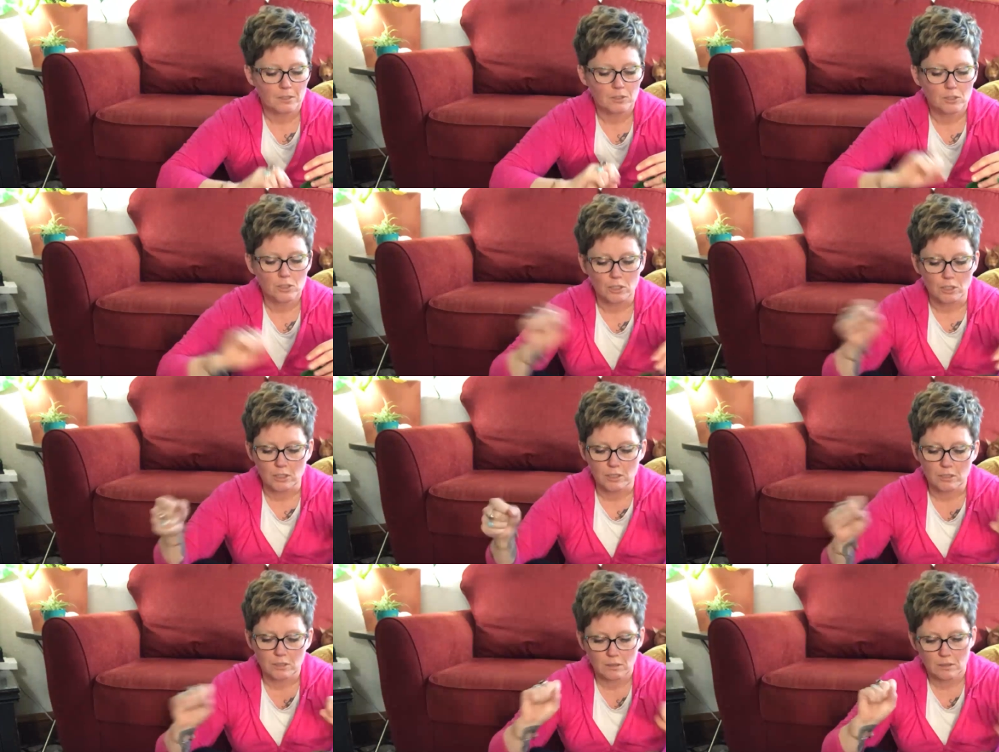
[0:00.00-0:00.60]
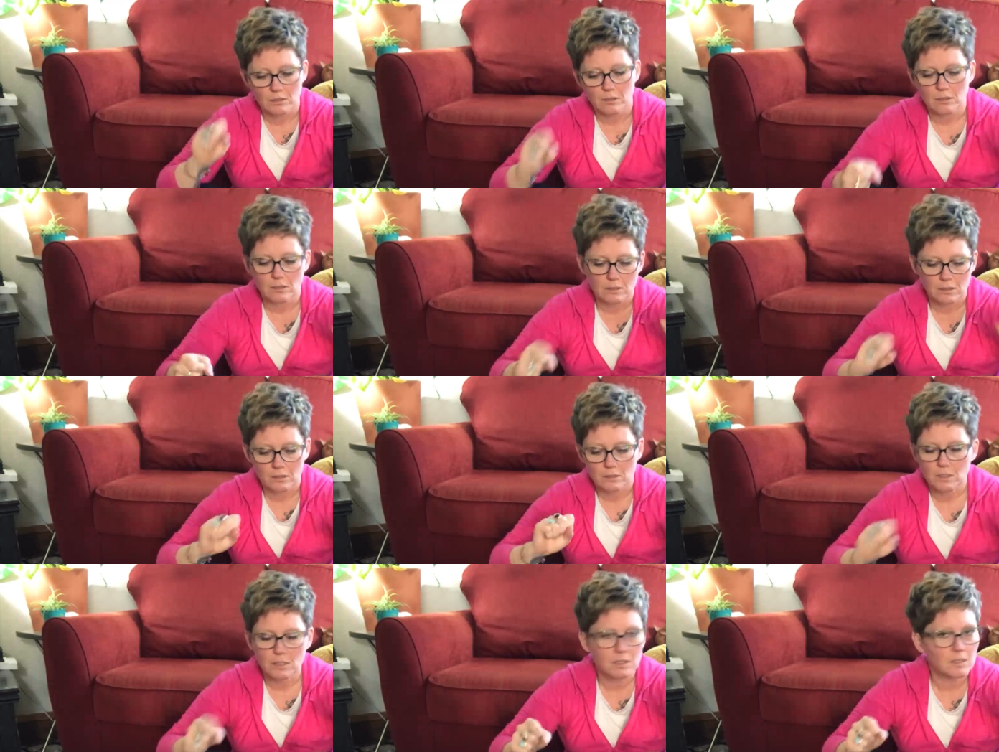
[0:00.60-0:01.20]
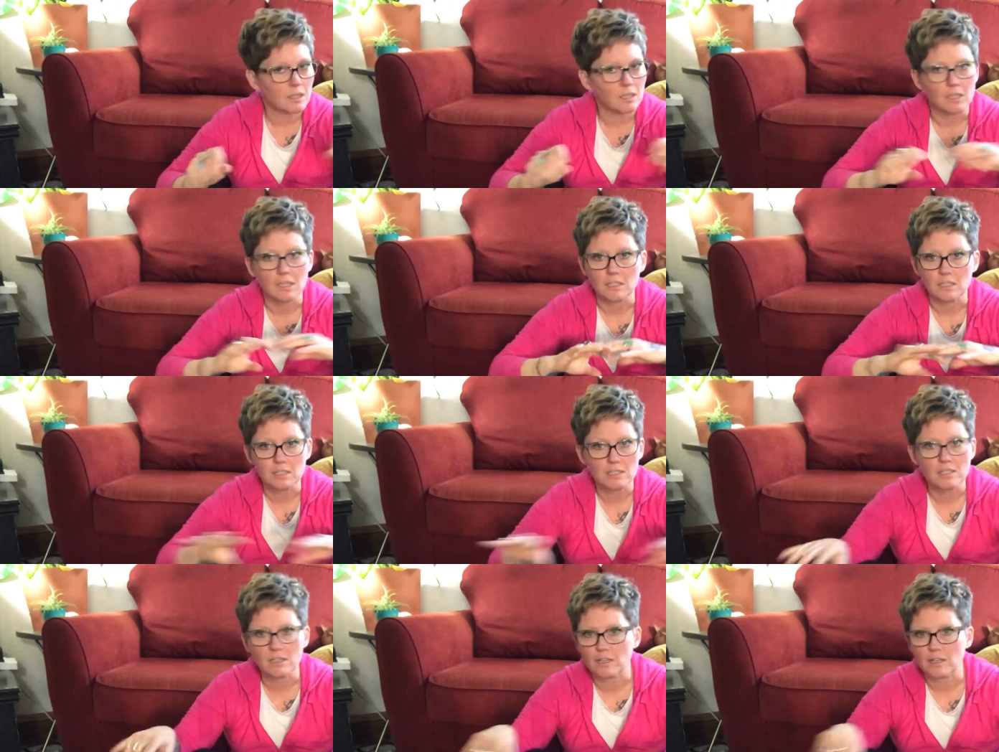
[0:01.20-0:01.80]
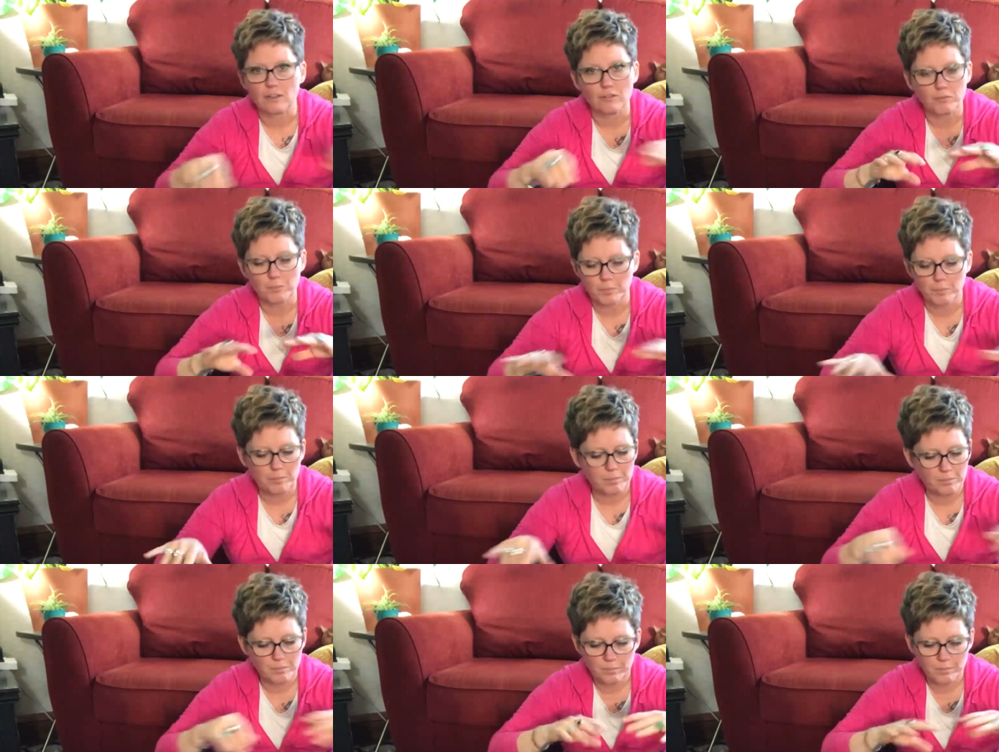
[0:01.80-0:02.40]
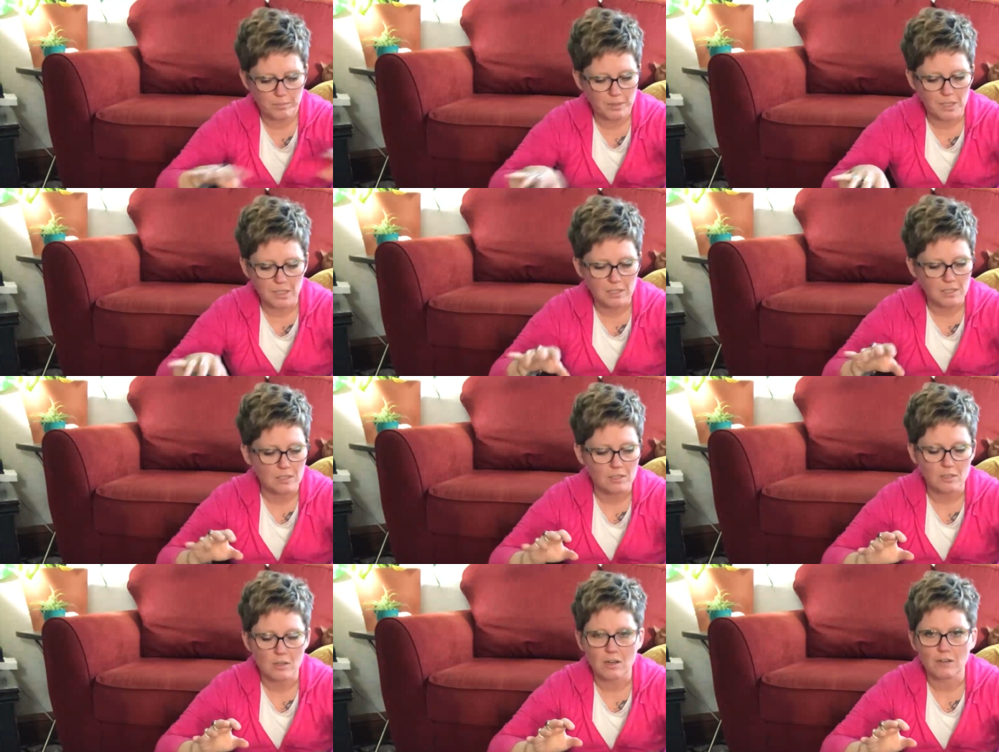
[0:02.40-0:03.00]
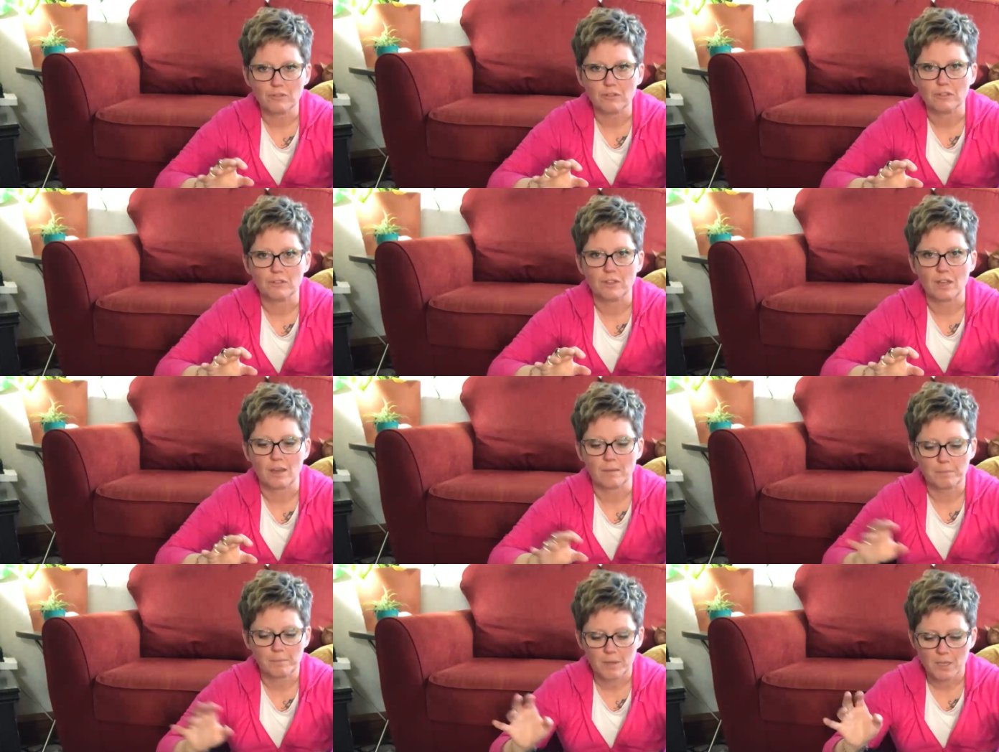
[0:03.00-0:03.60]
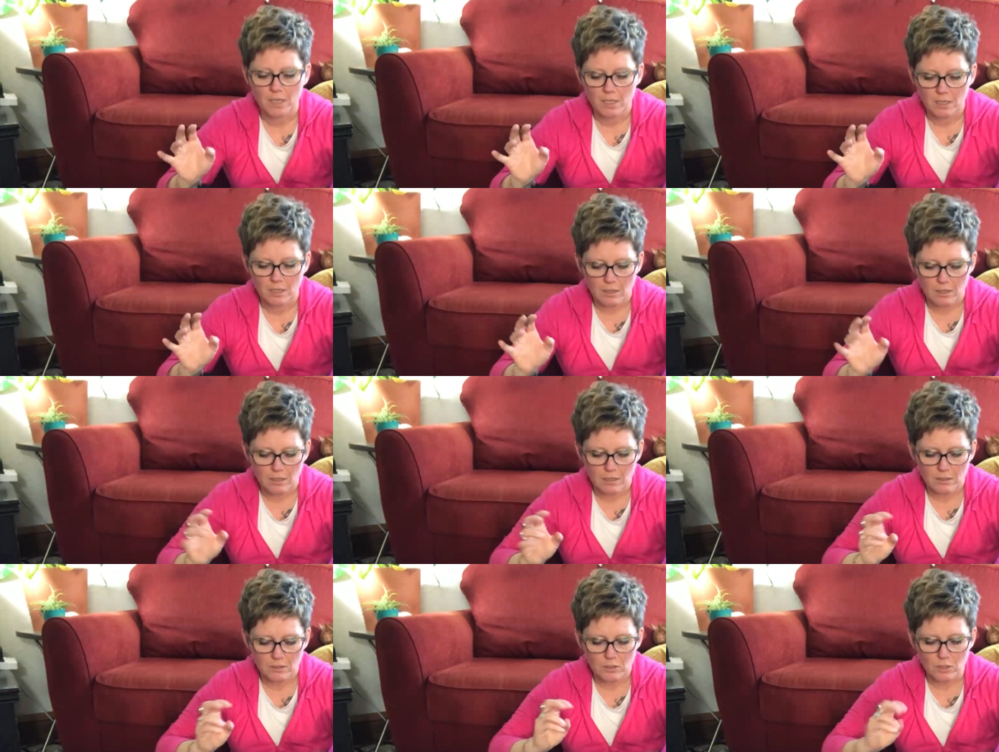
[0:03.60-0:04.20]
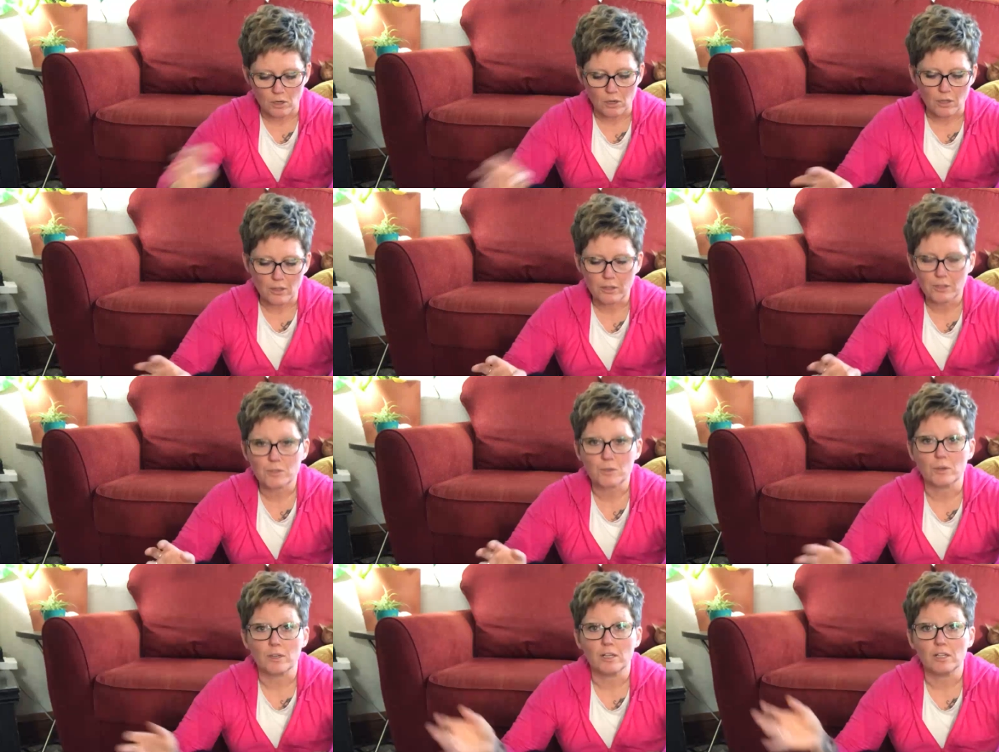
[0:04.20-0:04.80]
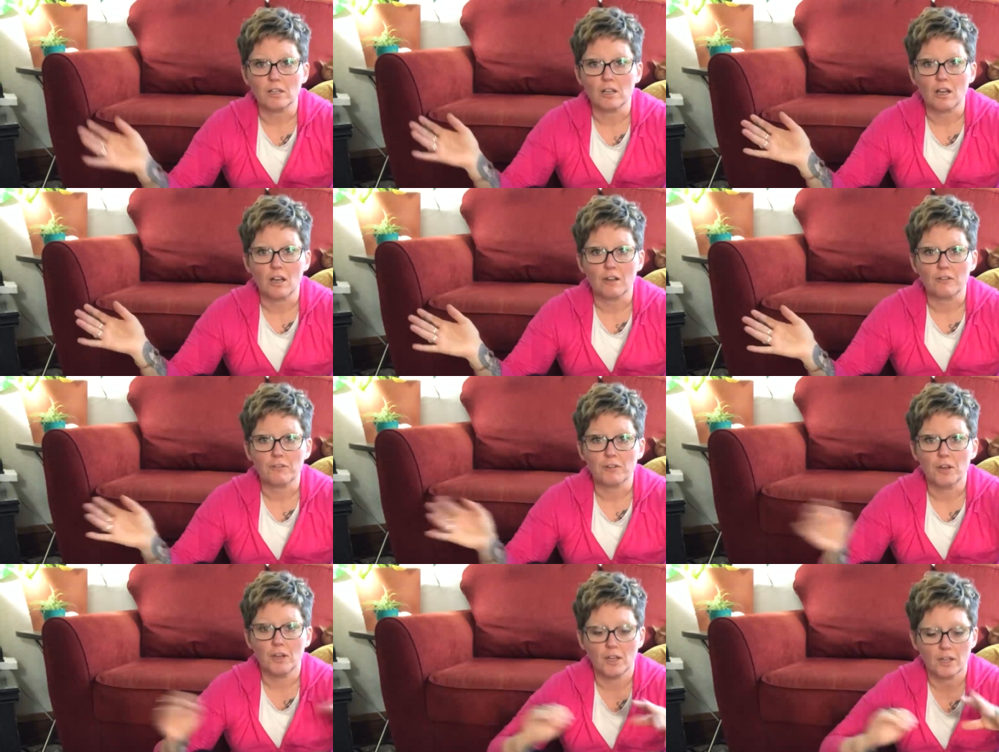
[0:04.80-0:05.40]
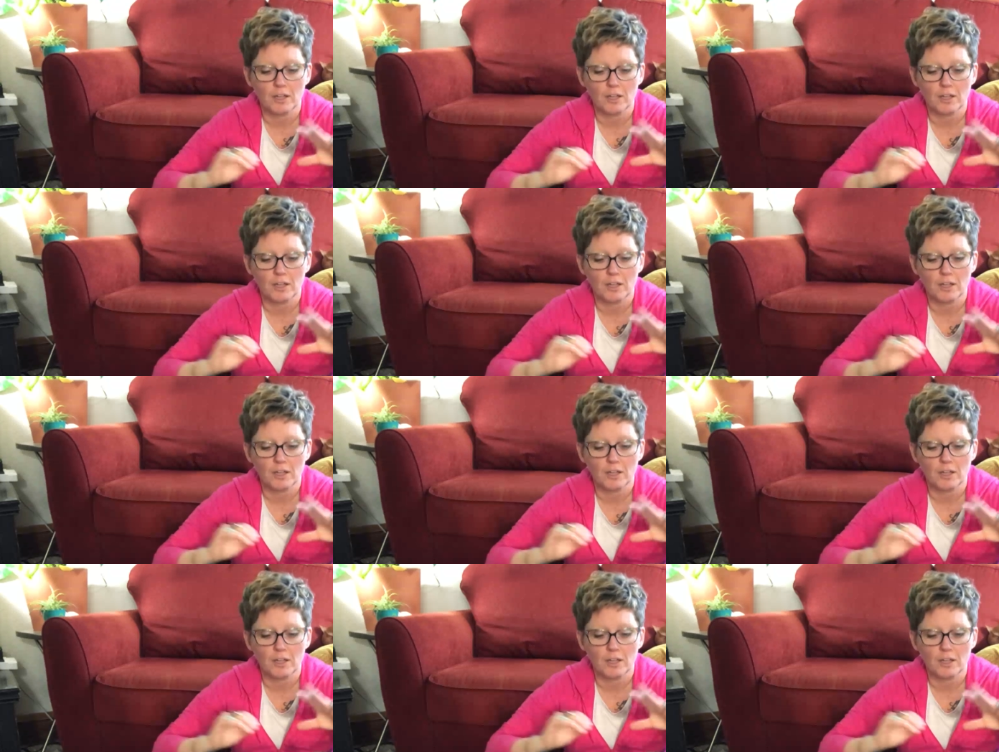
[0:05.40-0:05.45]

took tons of pieces off of them, took all the soil off,